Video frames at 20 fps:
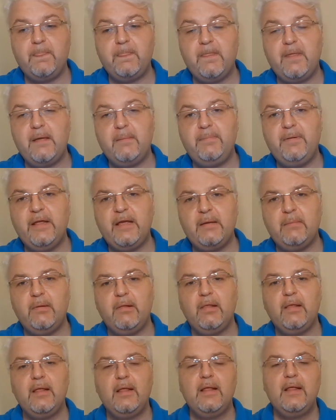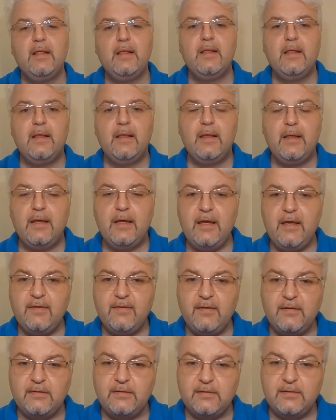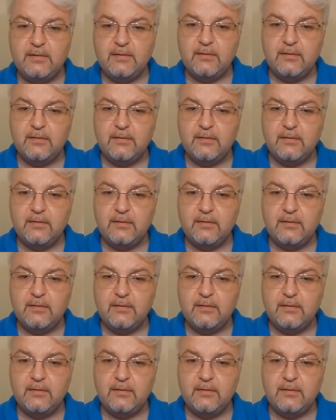applicable. Is it